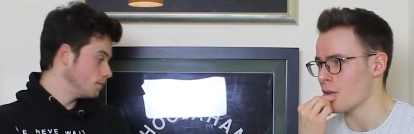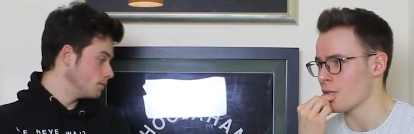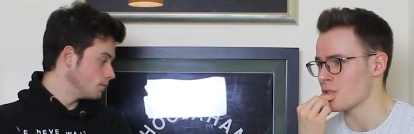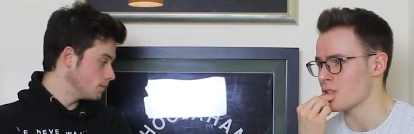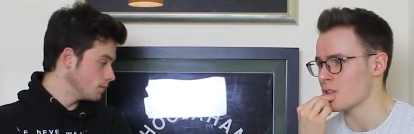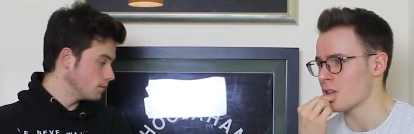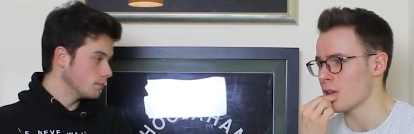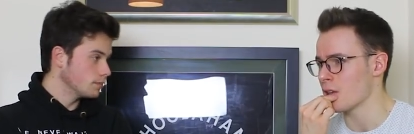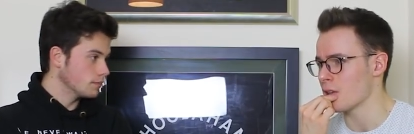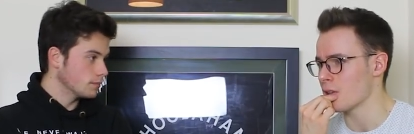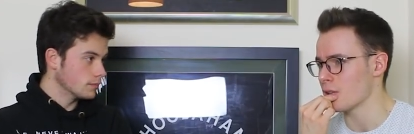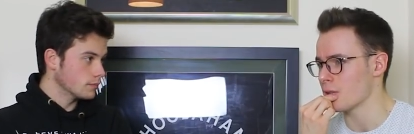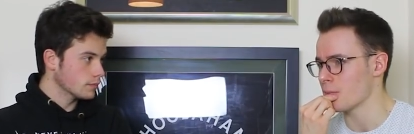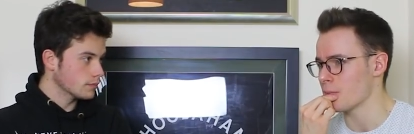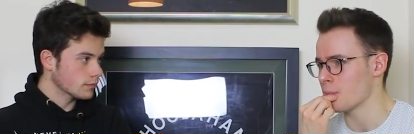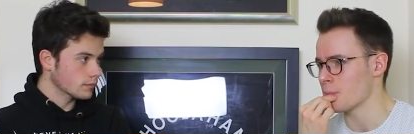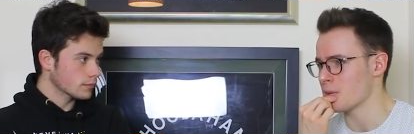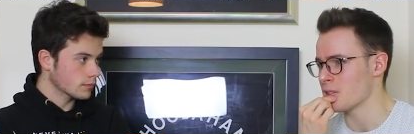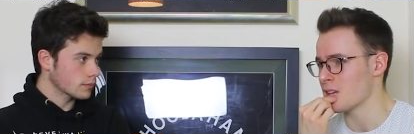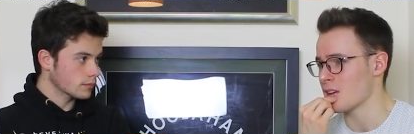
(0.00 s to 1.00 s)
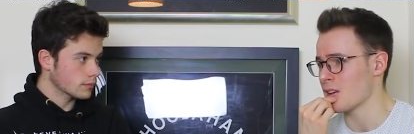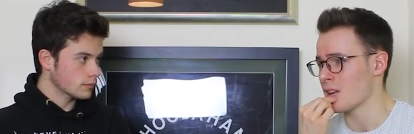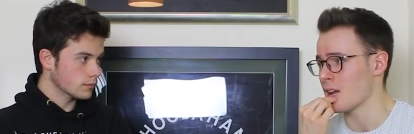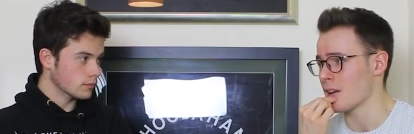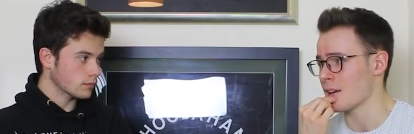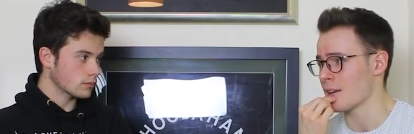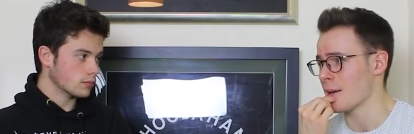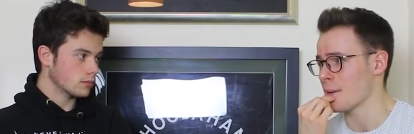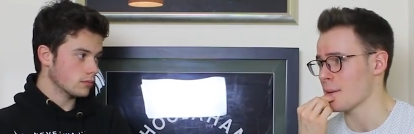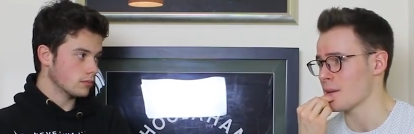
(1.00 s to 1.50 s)
Speaker 1: obviously,
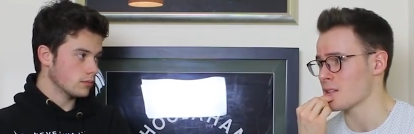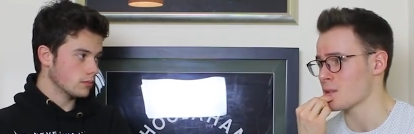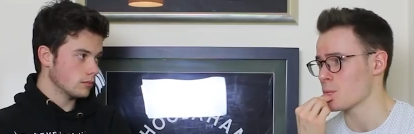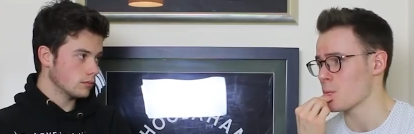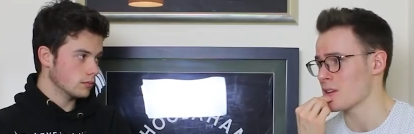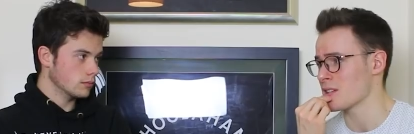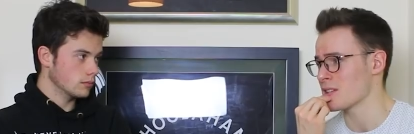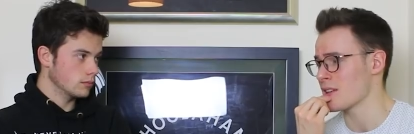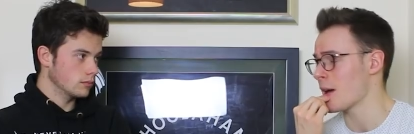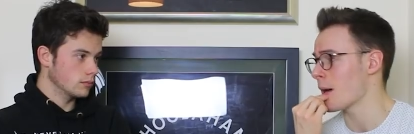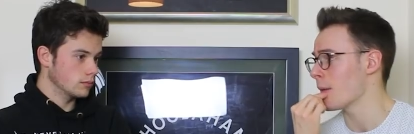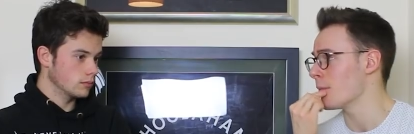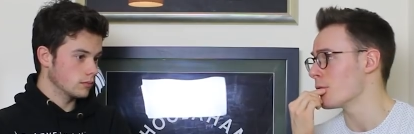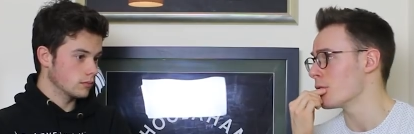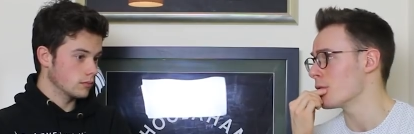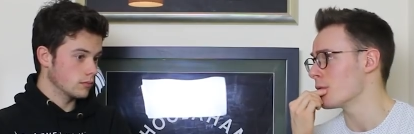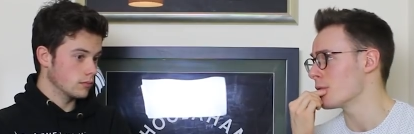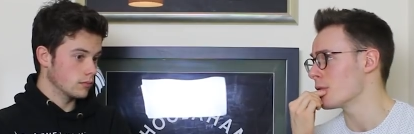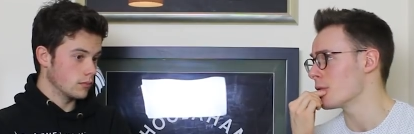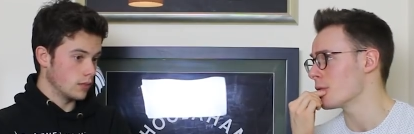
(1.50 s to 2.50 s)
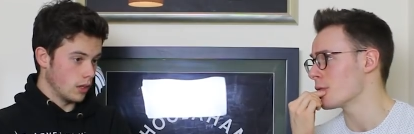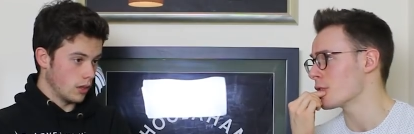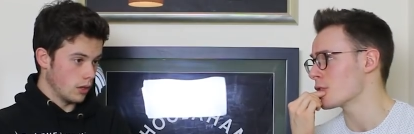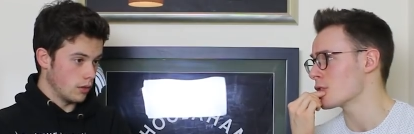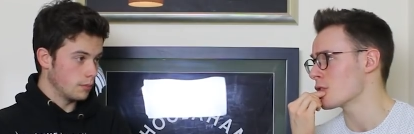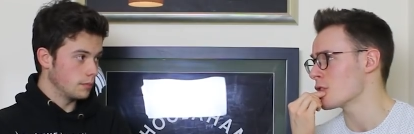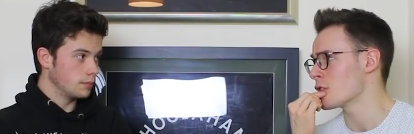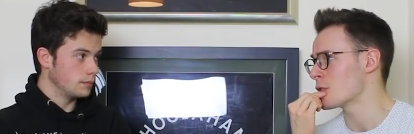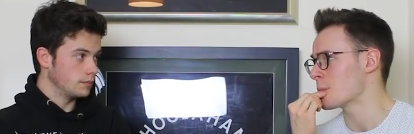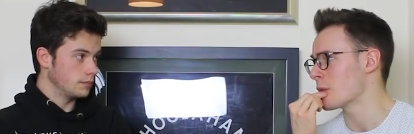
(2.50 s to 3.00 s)
particularly that game against West Ham for
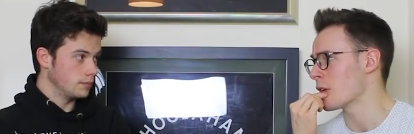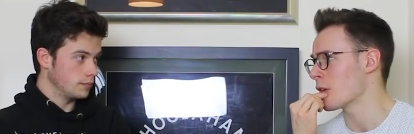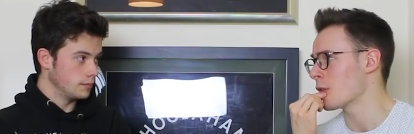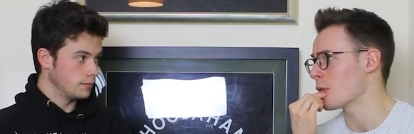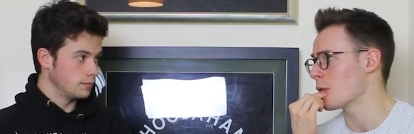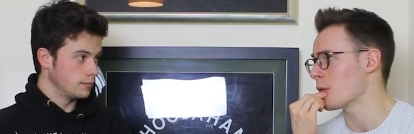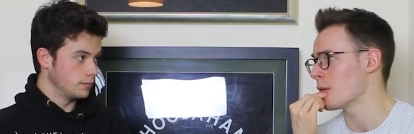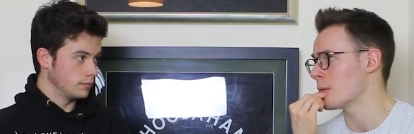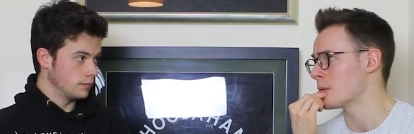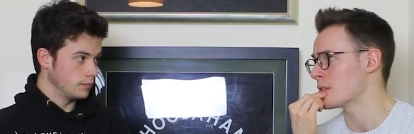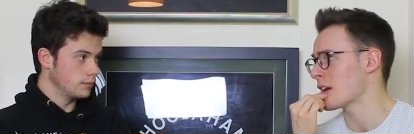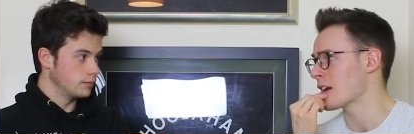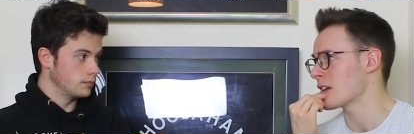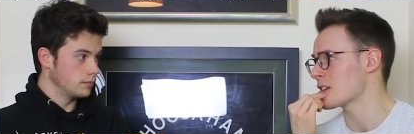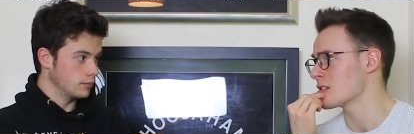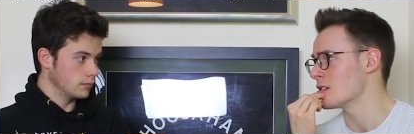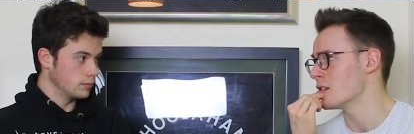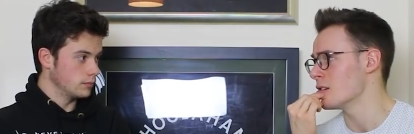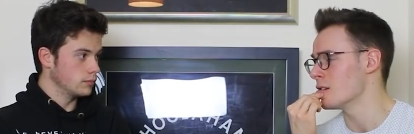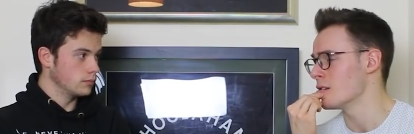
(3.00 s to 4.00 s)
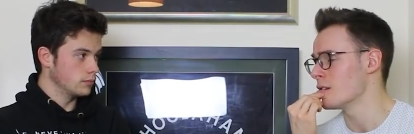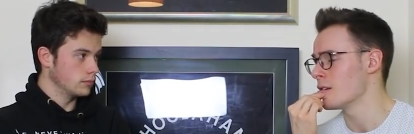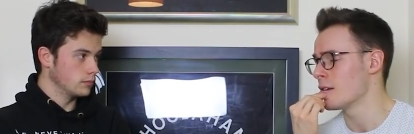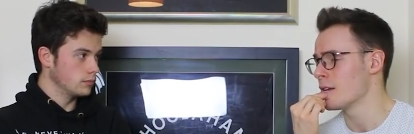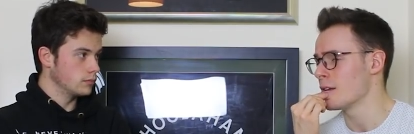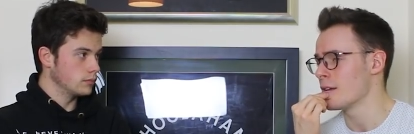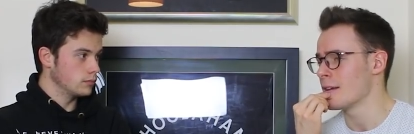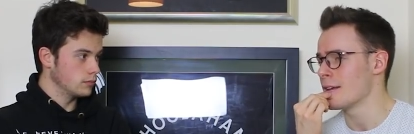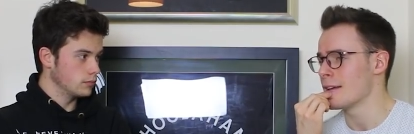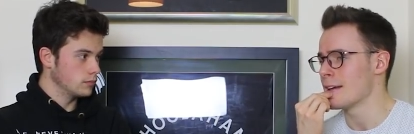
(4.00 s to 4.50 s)
Shrewsbury, I thought he was excellent,
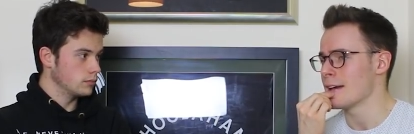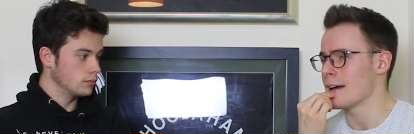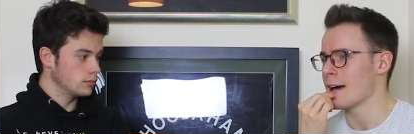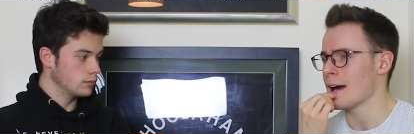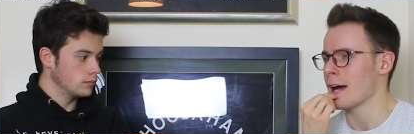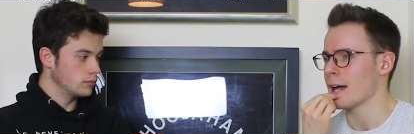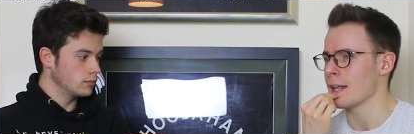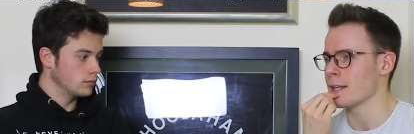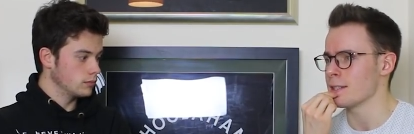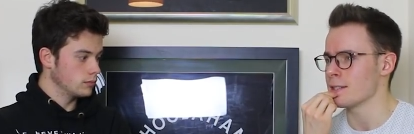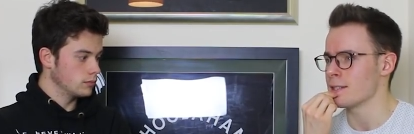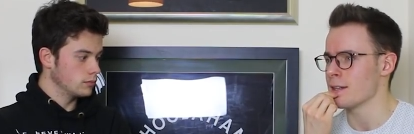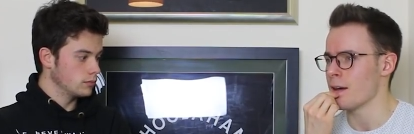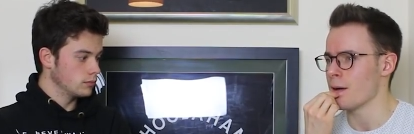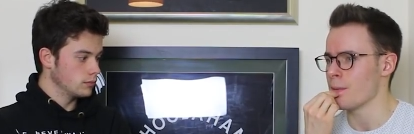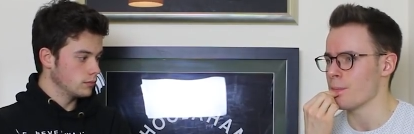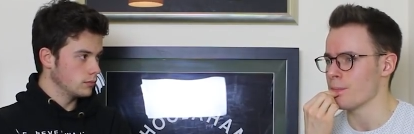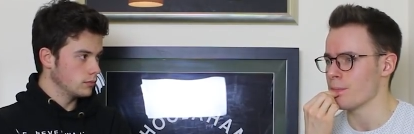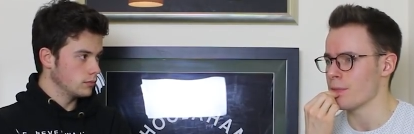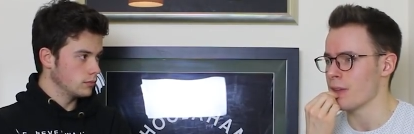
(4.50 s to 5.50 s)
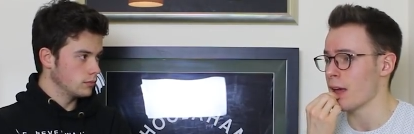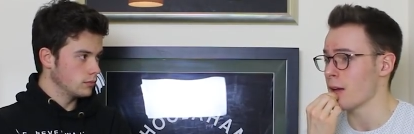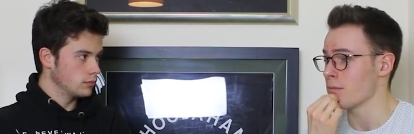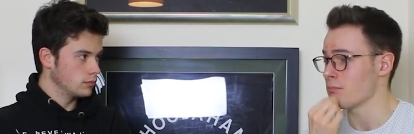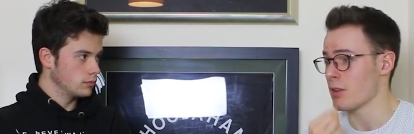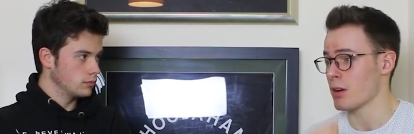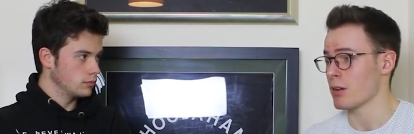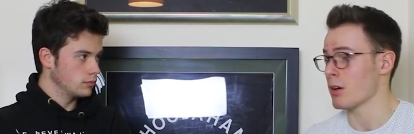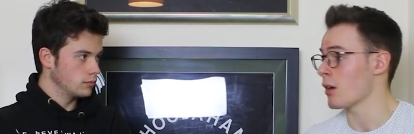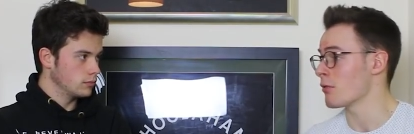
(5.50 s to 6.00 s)
and
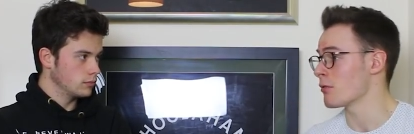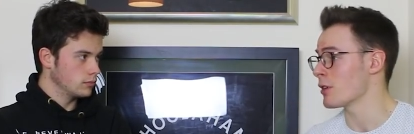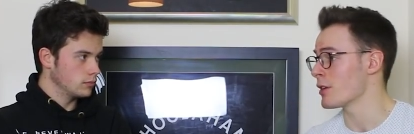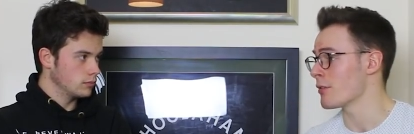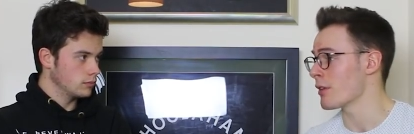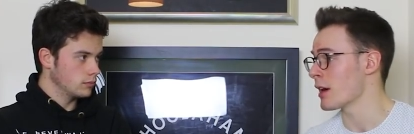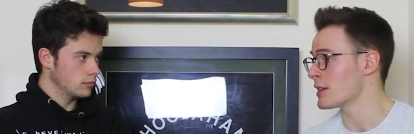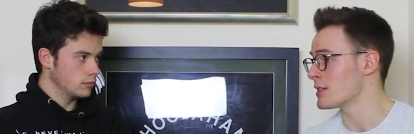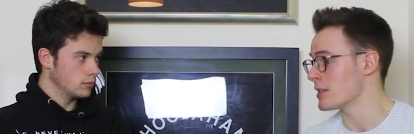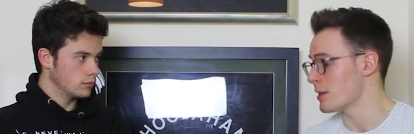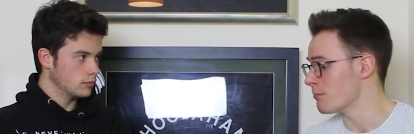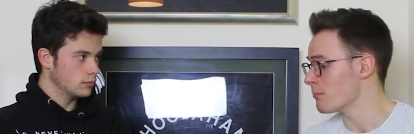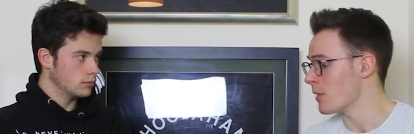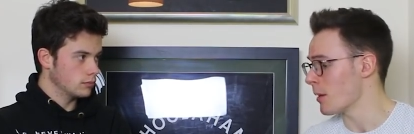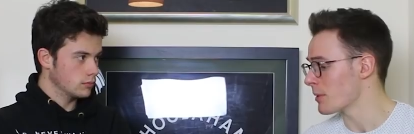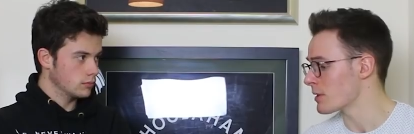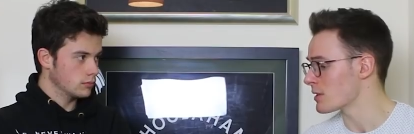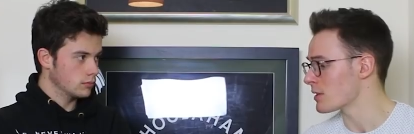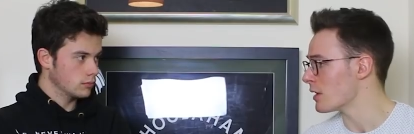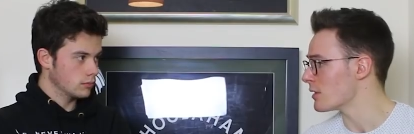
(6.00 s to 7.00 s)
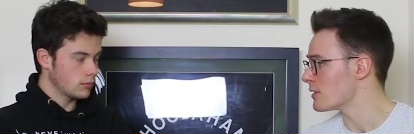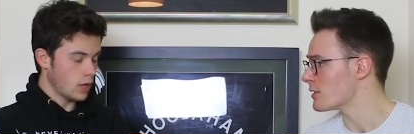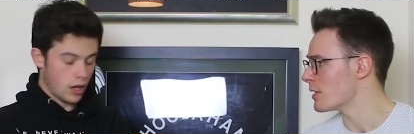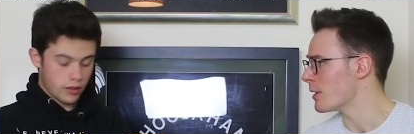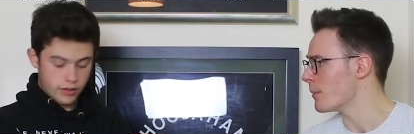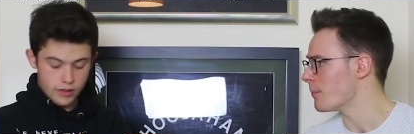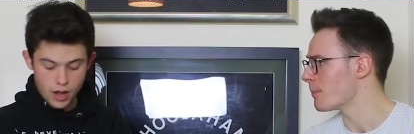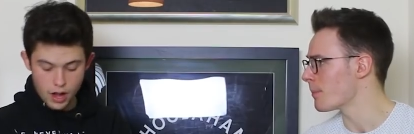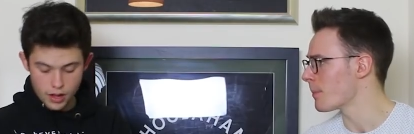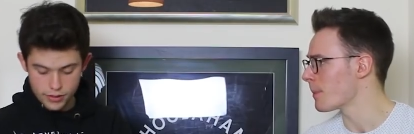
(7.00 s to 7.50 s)
I really rate him. I'm excited to
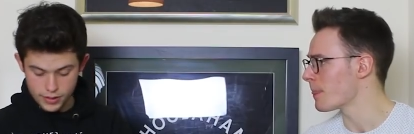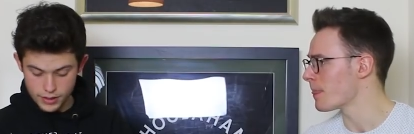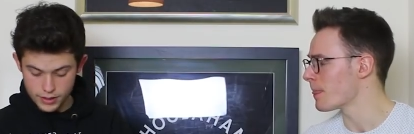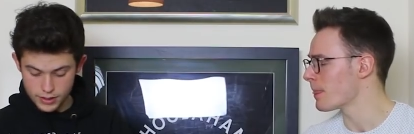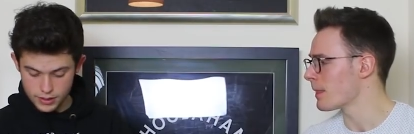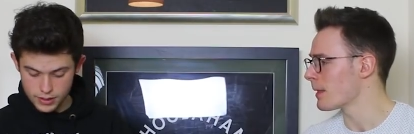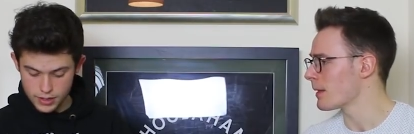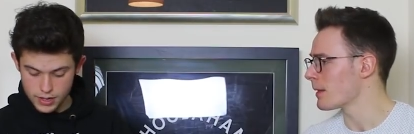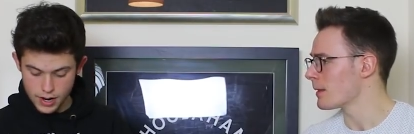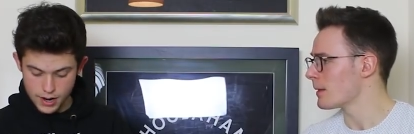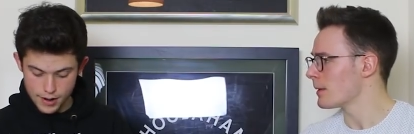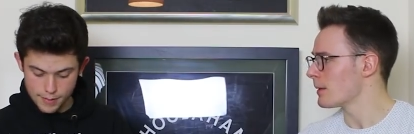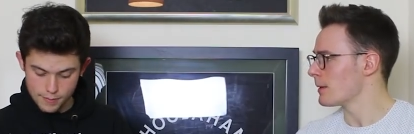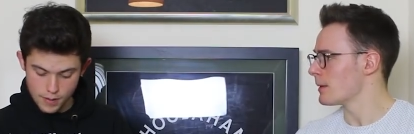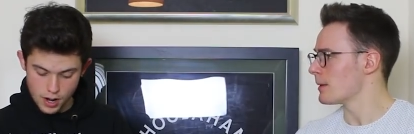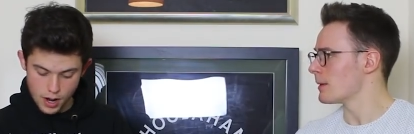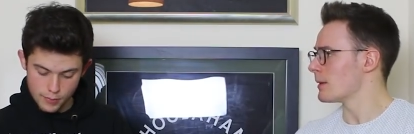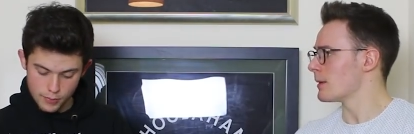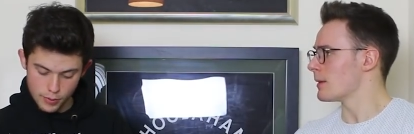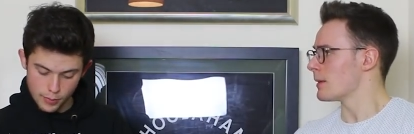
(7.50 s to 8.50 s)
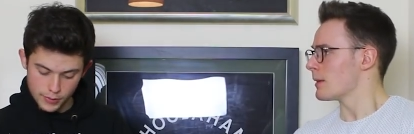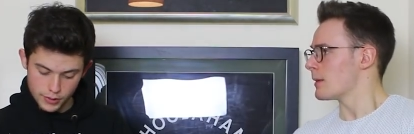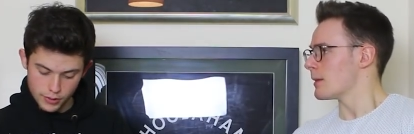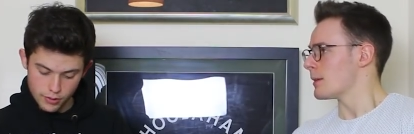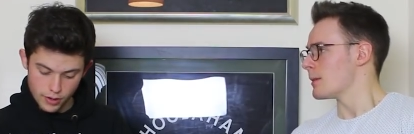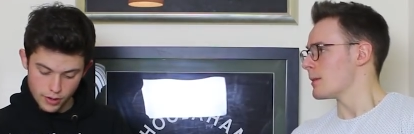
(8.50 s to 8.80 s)
see him. I think, I probably